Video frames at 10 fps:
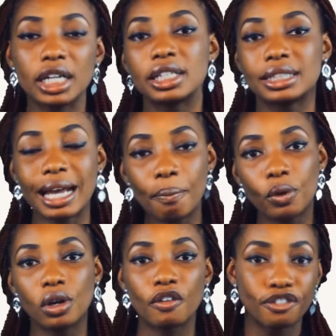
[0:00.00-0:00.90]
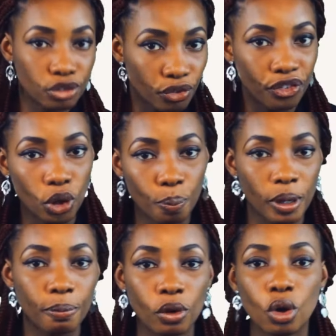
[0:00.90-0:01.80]
an example of few
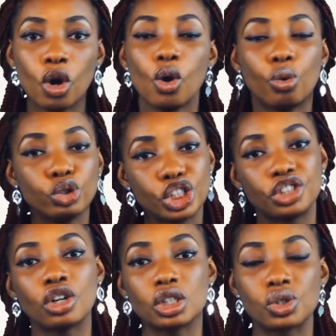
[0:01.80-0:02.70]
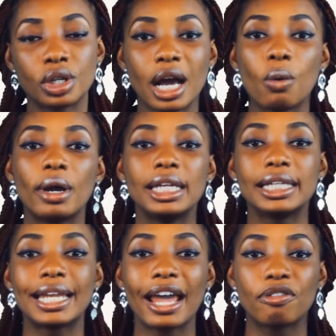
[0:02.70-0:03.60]
people who did not turn out well
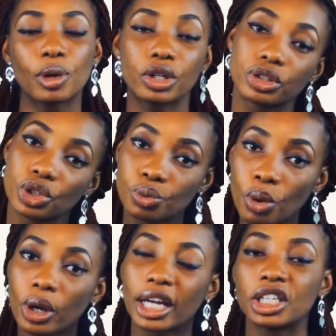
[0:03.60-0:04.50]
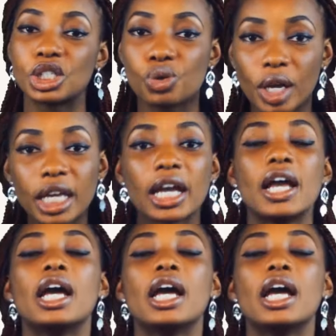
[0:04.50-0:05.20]
in life because they smoke and they drink,